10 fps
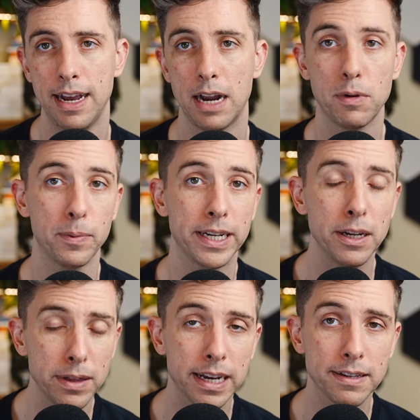And when we
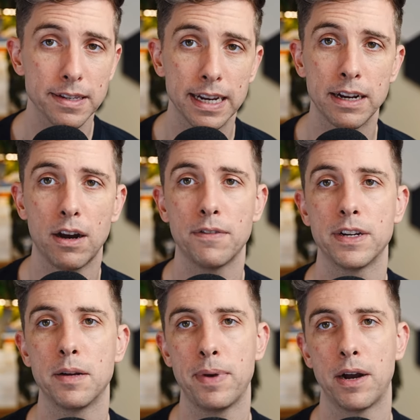do this, it
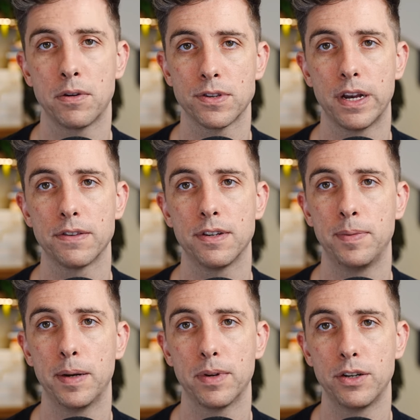often empowers us to be
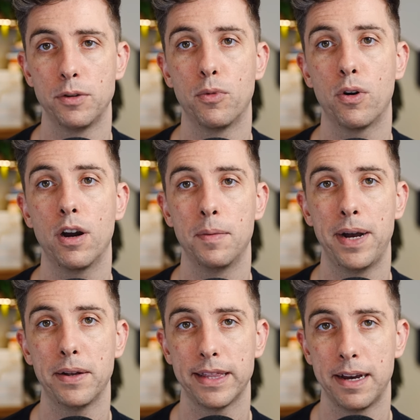able to do more
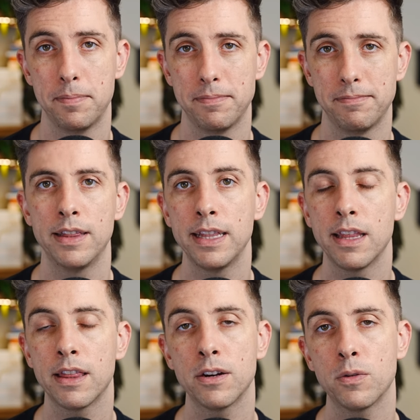about them. Then the
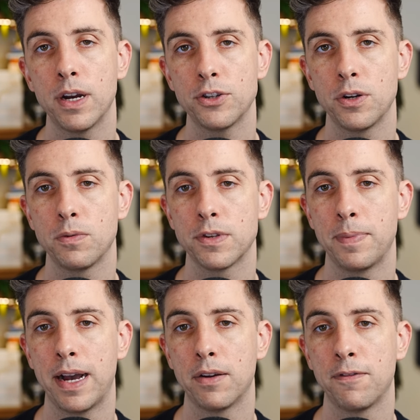third question was
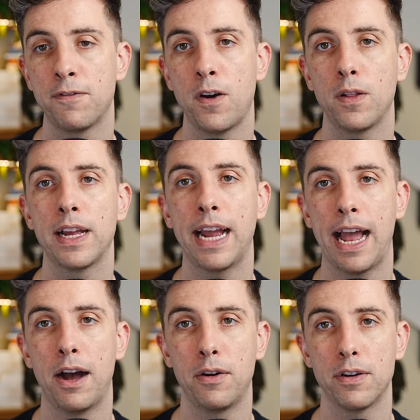about falling
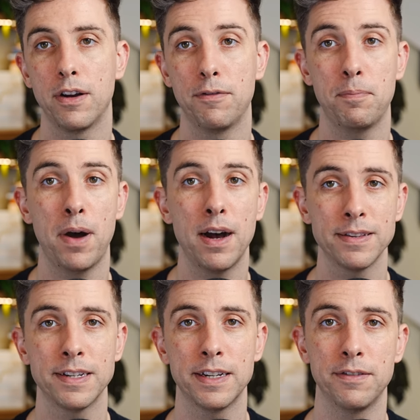out of
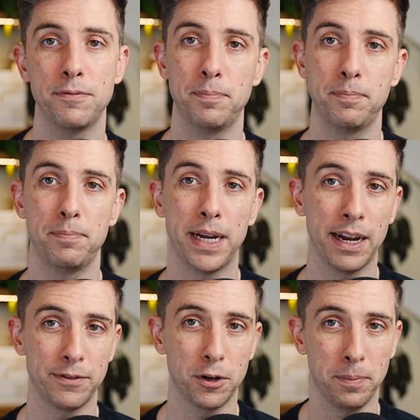positive
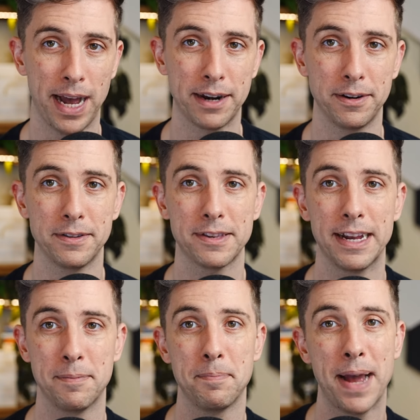behavioral patterns
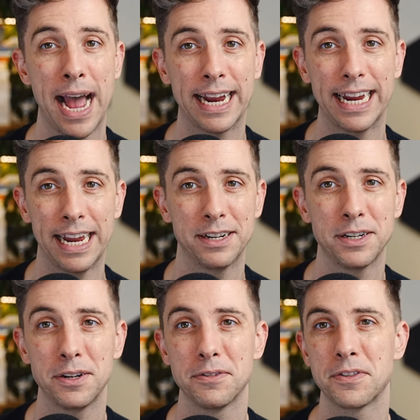and back
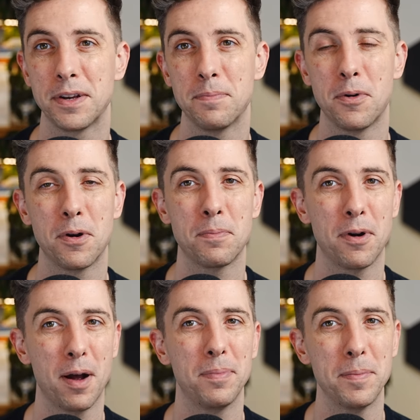into some more
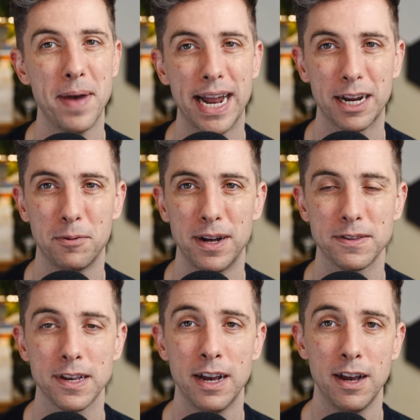problematic
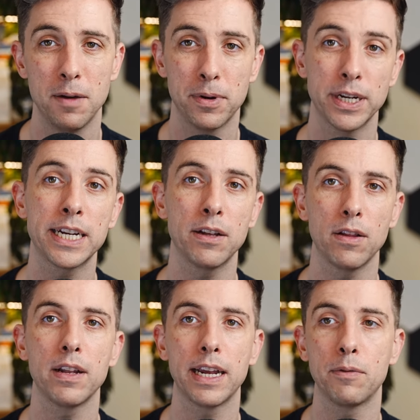ones,
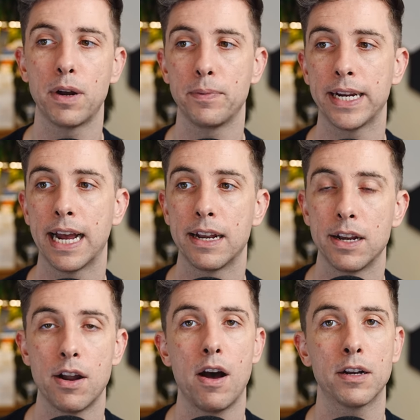particularly when we get
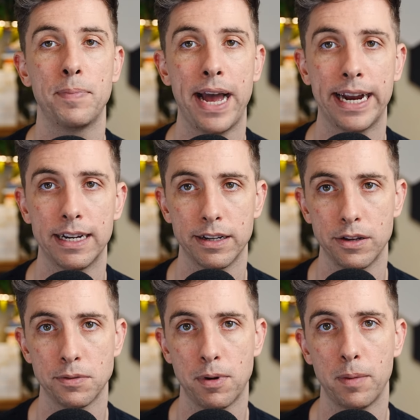knocked back into
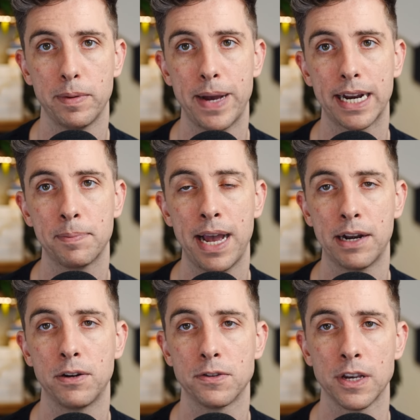those problematic
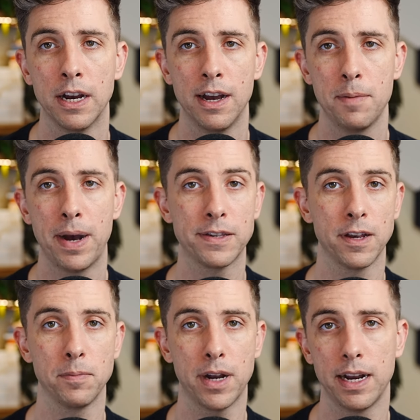patterns by
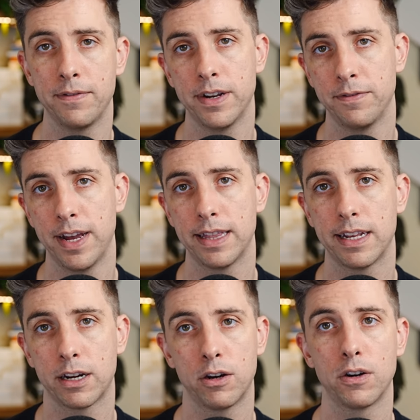some kind of an event that
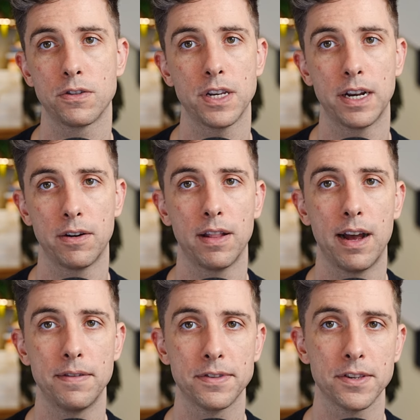occurs in our
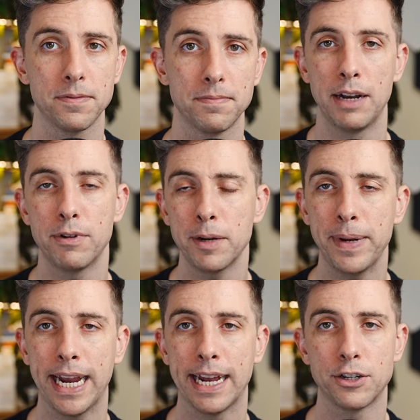lives. And Rick
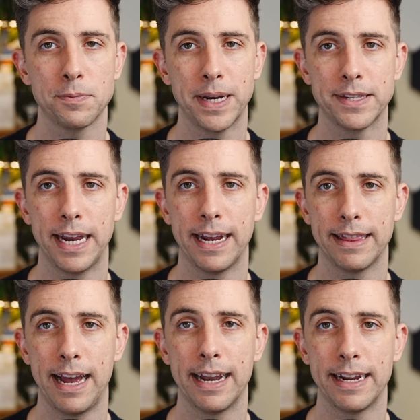began just by saying
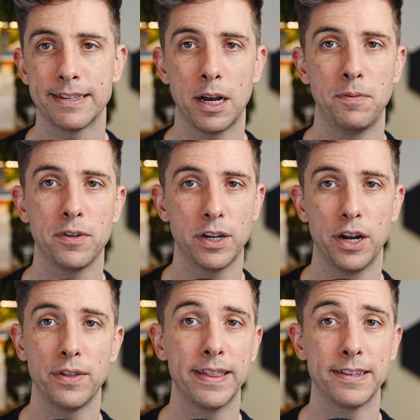that it's helpful to
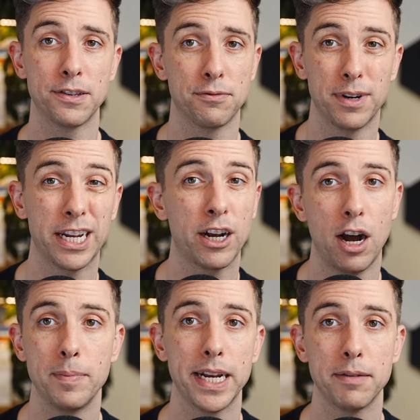know that this is really
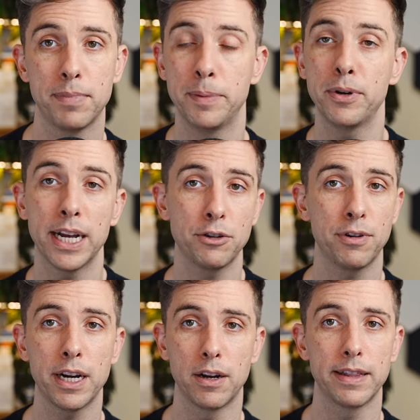common. People get
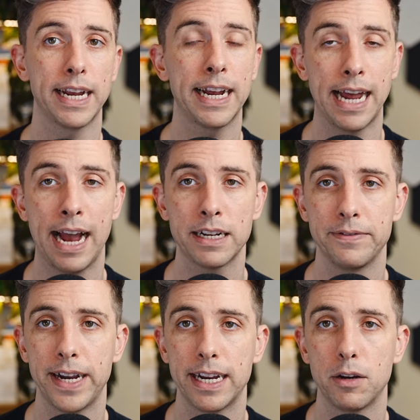triggered, they get
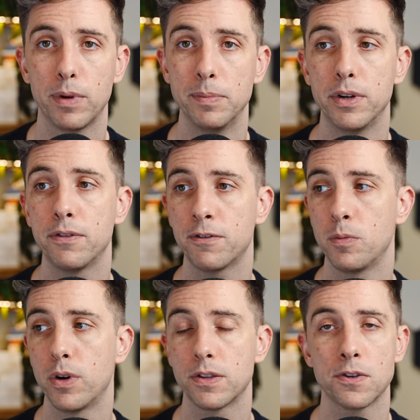activated. We move from
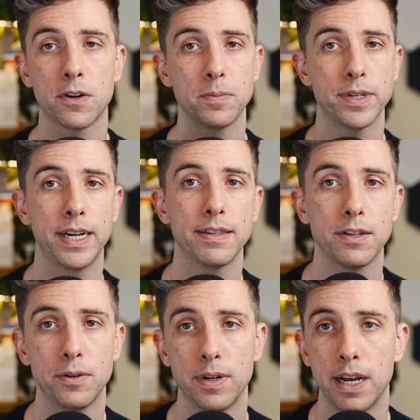one circumstance
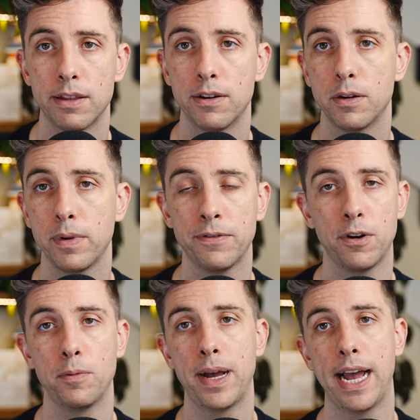into another and we
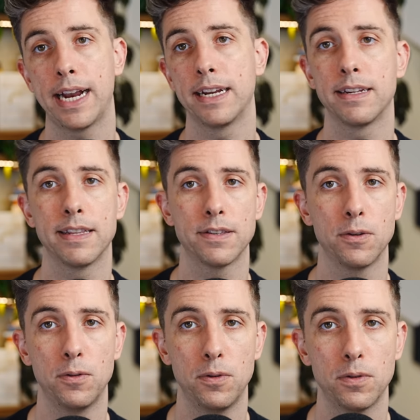fall back into this
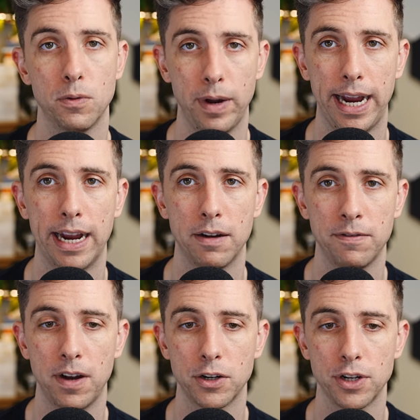old way of
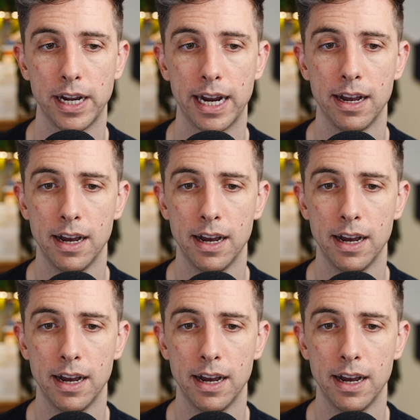functioning.